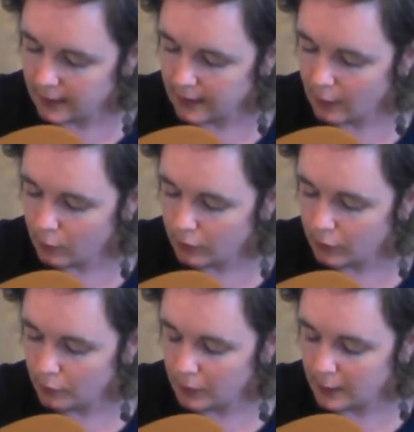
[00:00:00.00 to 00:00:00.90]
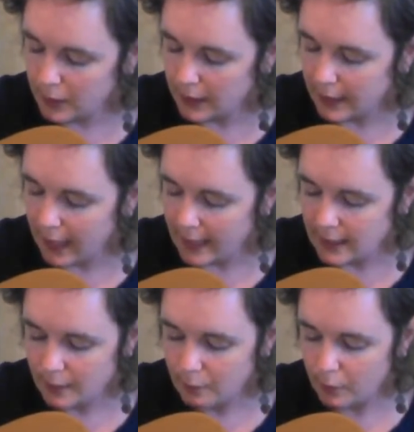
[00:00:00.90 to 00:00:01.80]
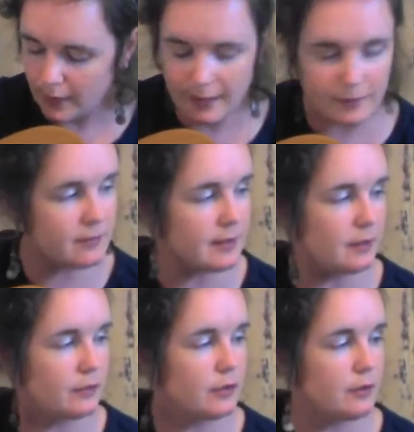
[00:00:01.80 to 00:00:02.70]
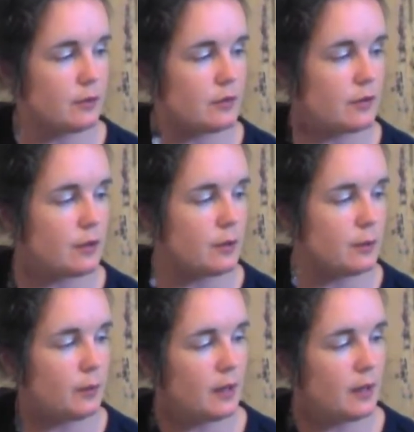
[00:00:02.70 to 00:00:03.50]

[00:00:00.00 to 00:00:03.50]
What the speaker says: that would normally be an A, but that's still tuned to